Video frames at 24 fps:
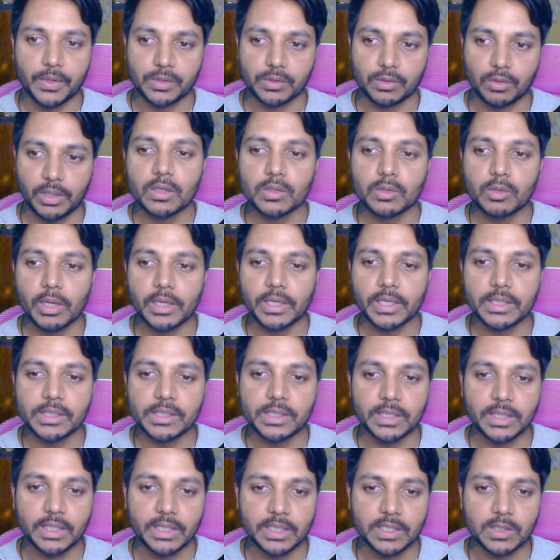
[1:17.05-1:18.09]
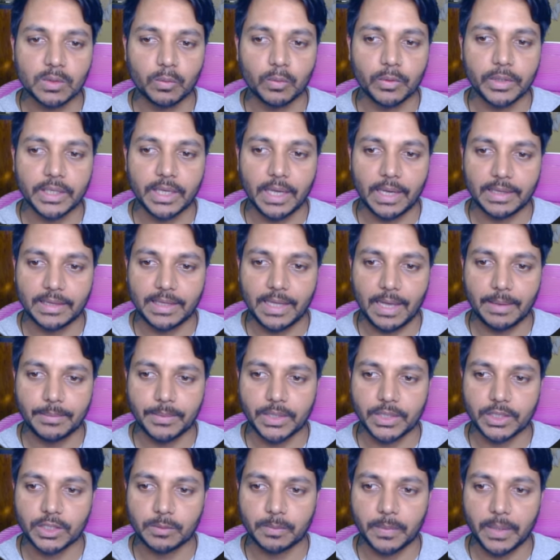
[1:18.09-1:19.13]
So I can see each week and the
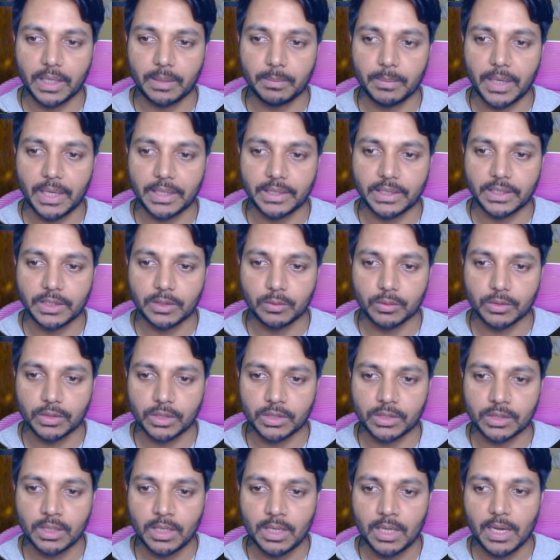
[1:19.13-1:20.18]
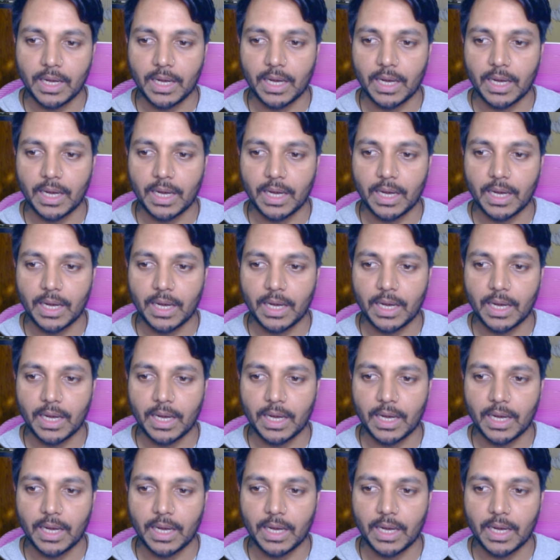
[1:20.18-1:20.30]
average spent by the users.